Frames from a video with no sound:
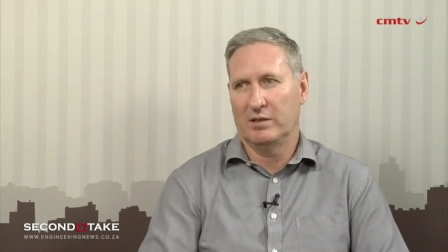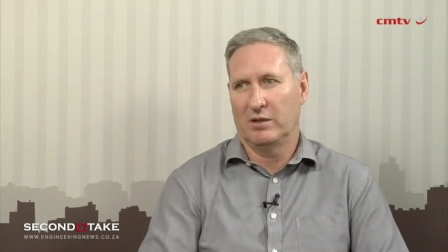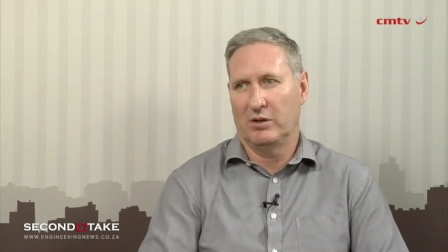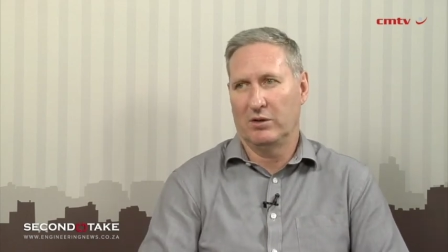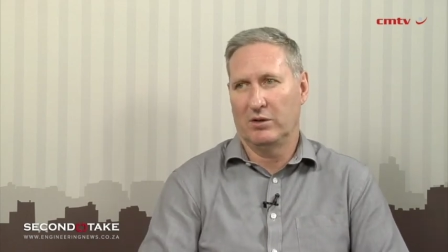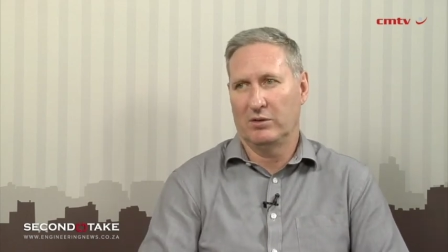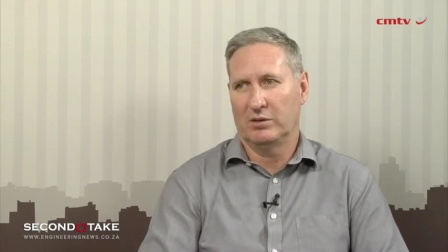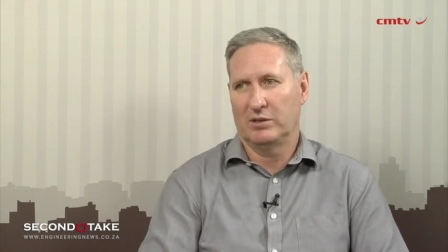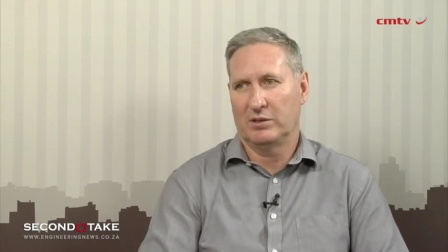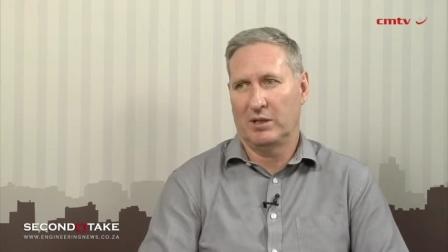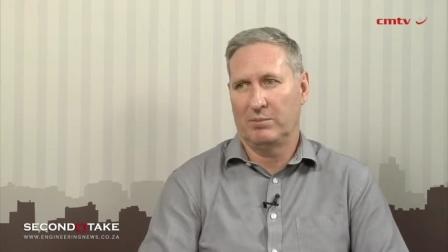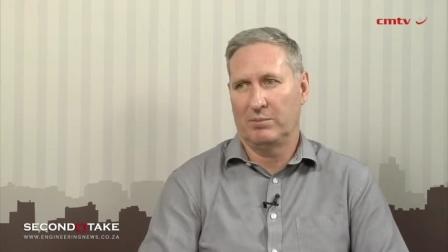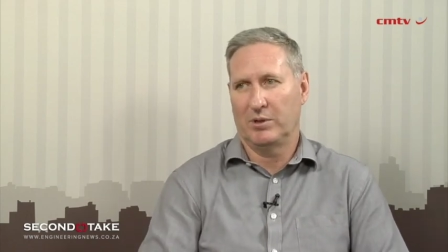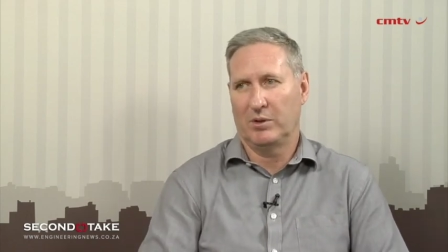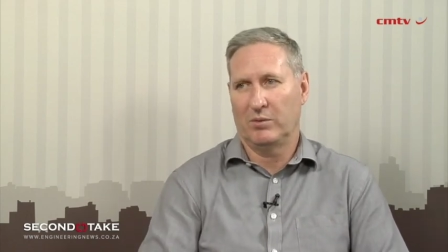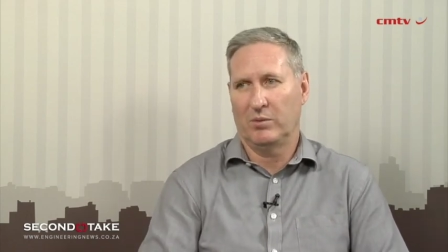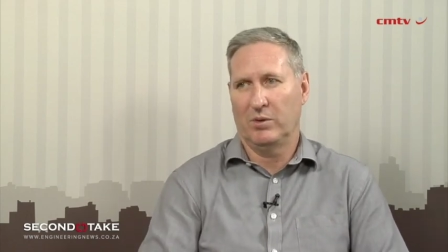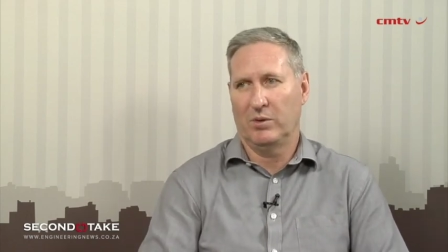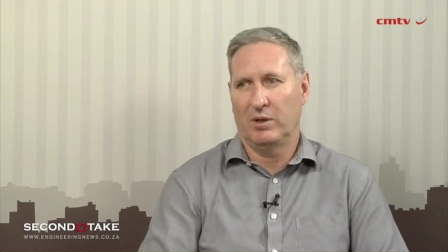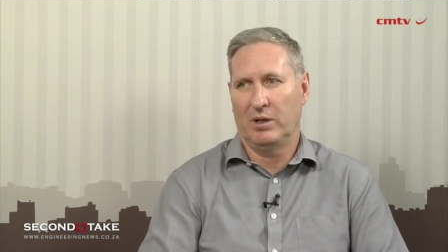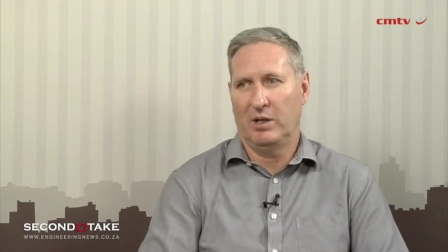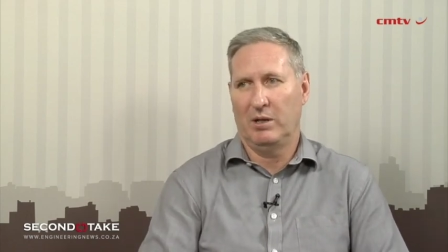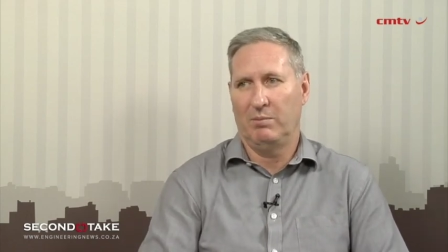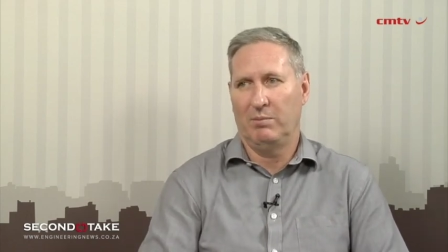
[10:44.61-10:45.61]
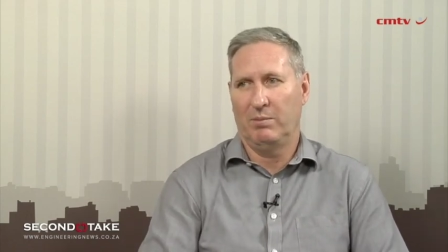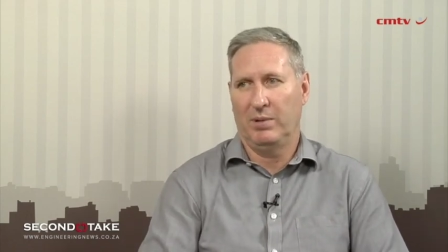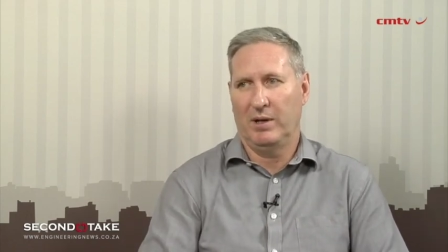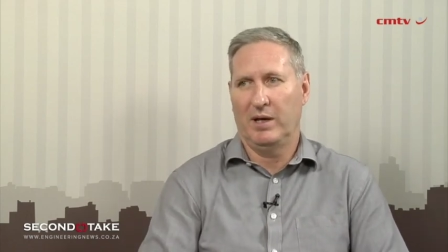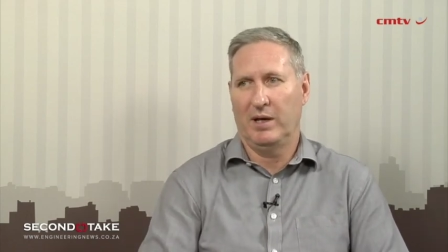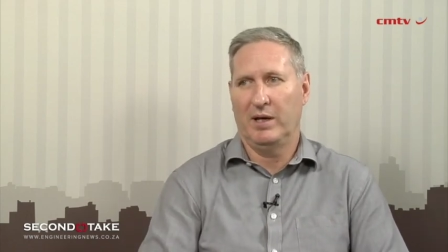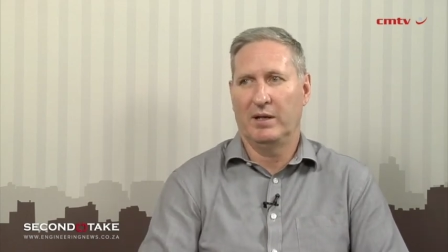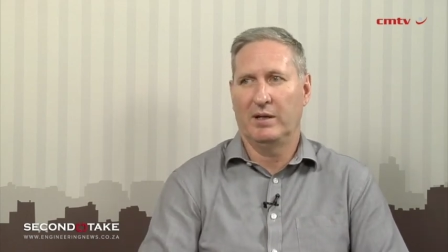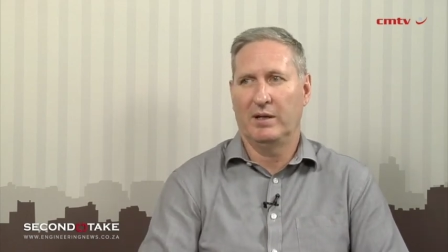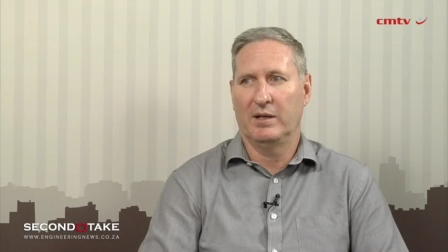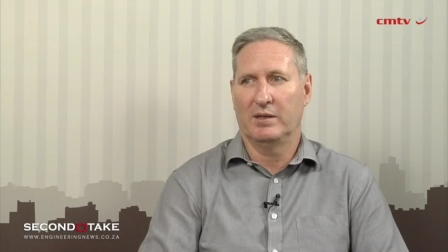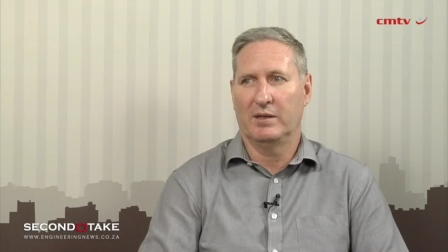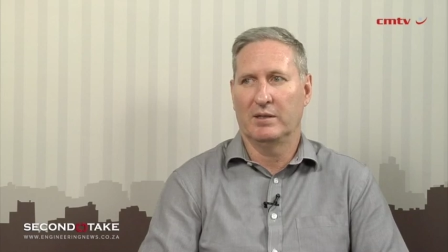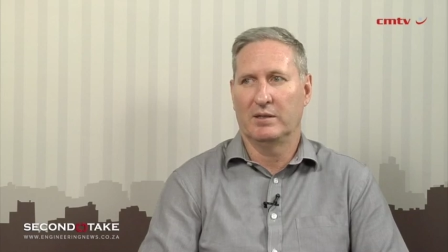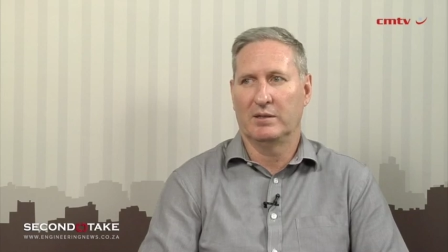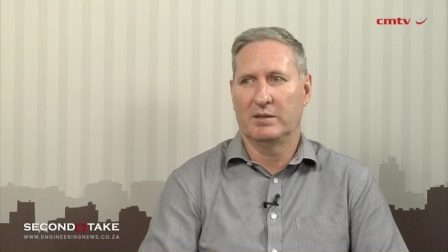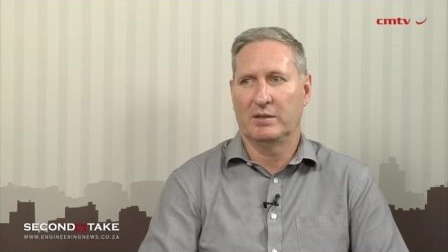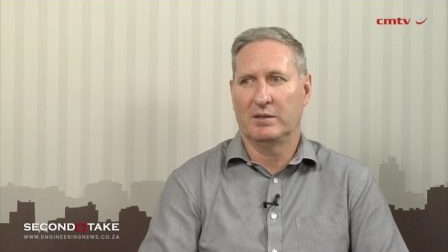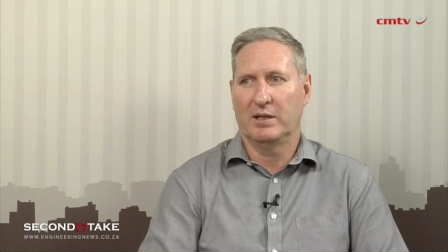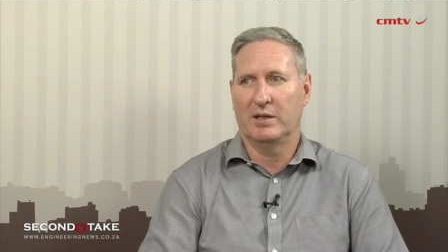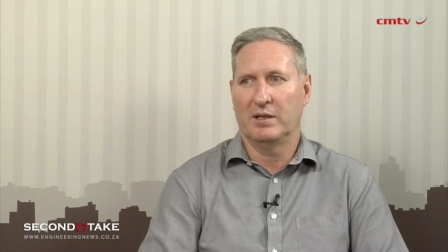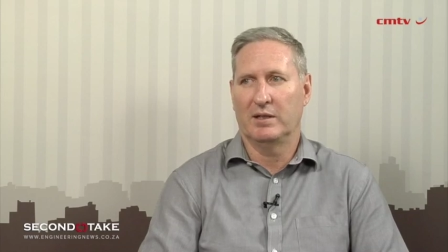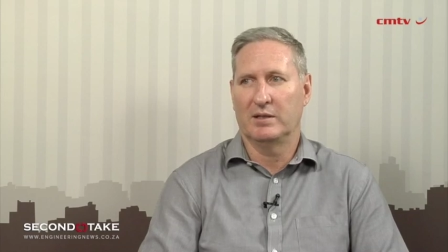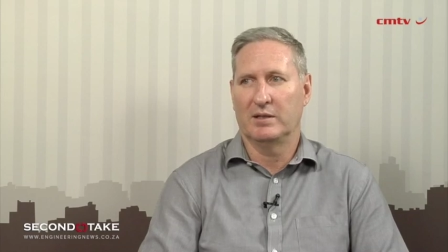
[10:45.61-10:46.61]
that are subsequently planned at this
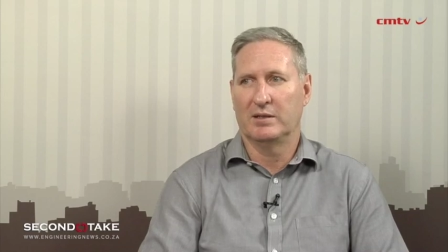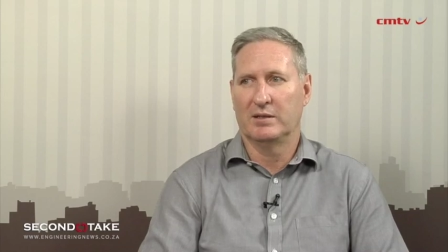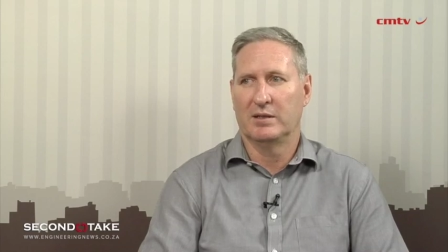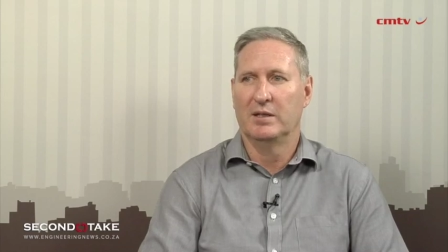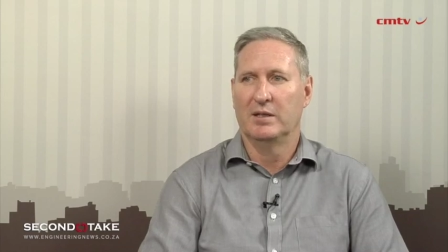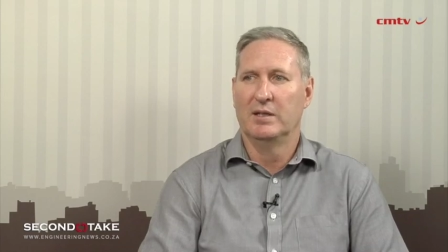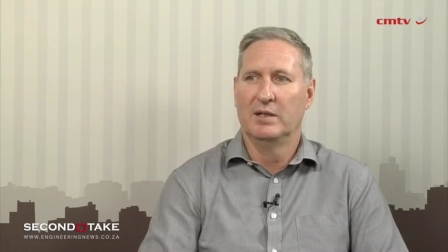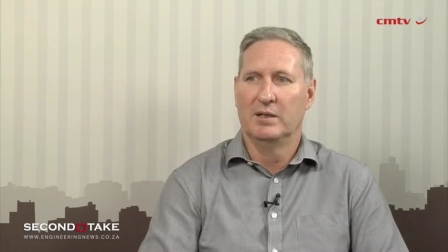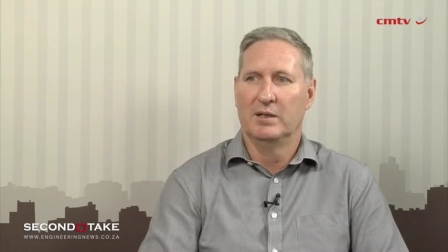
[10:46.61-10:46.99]
stage.